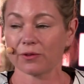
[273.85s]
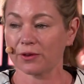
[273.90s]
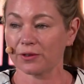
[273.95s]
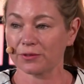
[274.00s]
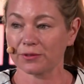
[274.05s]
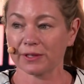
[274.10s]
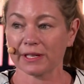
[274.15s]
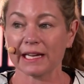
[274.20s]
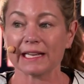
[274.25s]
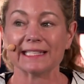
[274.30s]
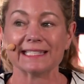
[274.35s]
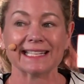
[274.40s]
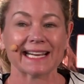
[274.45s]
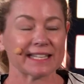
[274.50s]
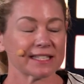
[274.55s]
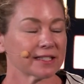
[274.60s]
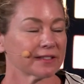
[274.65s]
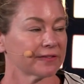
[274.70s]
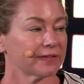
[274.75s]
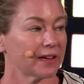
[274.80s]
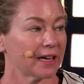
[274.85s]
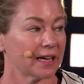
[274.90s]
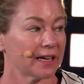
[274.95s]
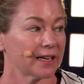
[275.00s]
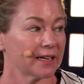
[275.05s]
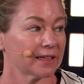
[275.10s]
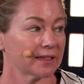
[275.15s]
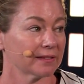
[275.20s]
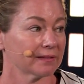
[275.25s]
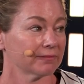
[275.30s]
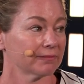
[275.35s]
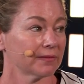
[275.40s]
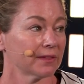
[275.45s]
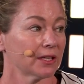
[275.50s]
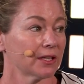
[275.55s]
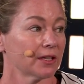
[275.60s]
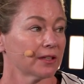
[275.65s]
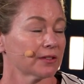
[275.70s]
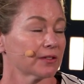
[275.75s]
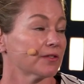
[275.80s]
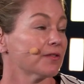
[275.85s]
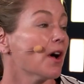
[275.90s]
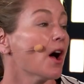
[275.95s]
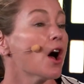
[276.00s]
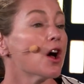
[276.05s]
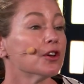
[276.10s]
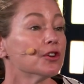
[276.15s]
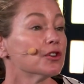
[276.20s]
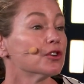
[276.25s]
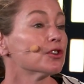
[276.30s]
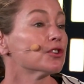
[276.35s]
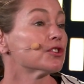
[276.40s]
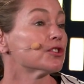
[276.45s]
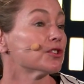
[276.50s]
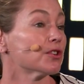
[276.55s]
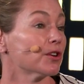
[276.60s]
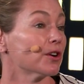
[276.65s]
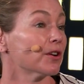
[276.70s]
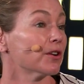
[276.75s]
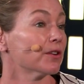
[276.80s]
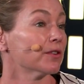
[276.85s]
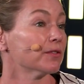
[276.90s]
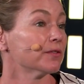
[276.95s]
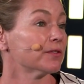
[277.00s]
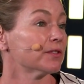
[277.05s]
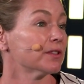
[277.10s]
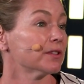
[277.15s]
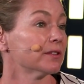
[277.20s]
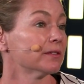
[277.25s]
is really identifying sort of underserved